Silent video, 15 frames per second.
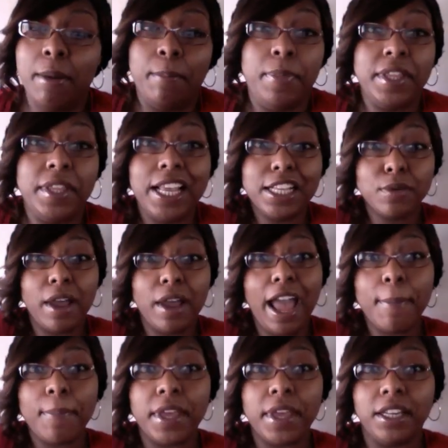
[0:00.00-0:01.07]
But that's what
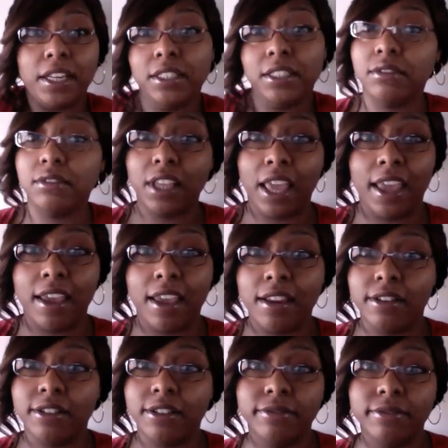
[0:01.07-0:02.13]
happened,
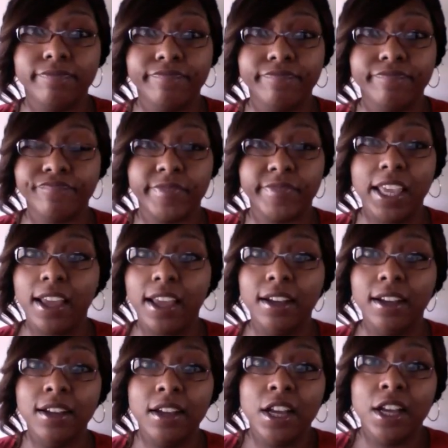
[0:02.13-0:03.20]
and yeah.
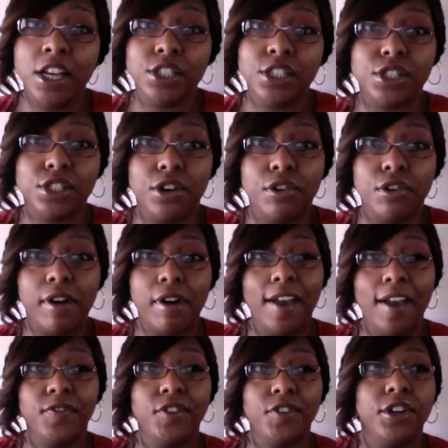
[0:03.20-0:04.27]
So
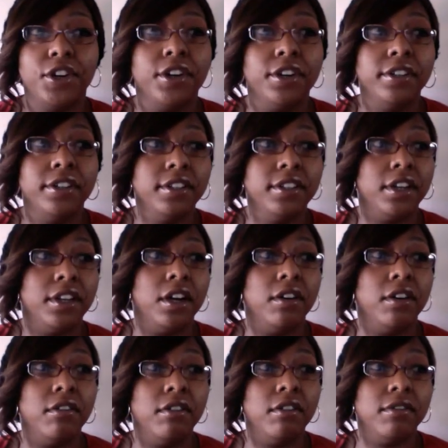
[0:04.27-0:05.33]
after, you
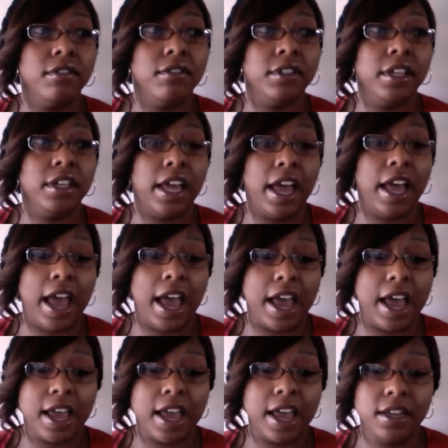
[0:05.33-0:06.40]
know, uh,